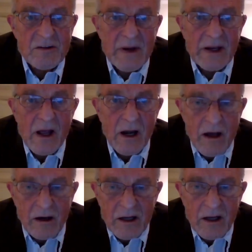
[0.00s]
me,
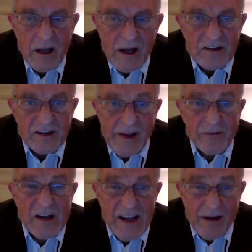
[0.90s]
"Look, South
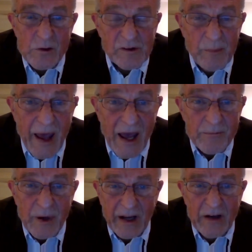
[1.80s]
African government was bad,
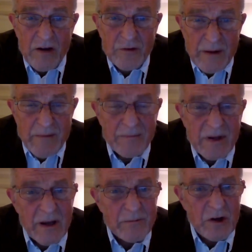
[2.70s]
but I don't remember
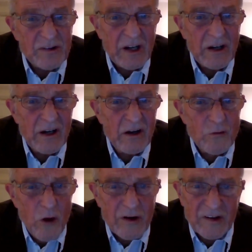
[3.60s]
them using
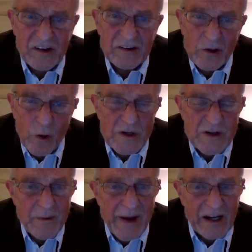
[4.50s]
rockets launched
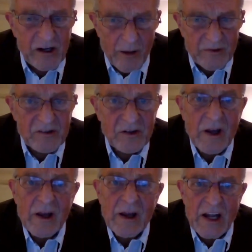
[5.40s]
from helicopters
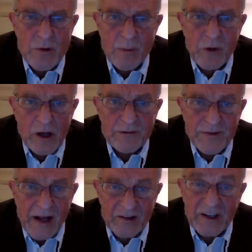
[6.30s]
into a block of
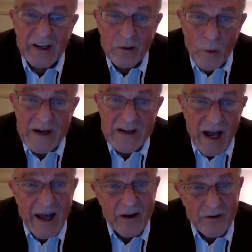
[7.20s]
flats to kill one
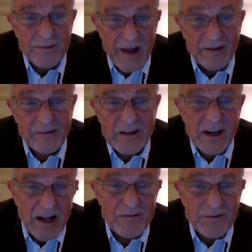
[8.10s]
guy on
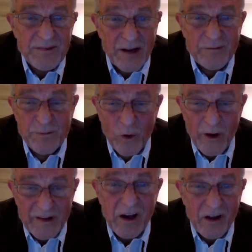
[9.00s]
in flat 4
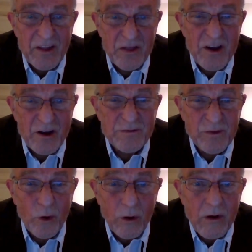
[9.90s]
on the 3rd floor."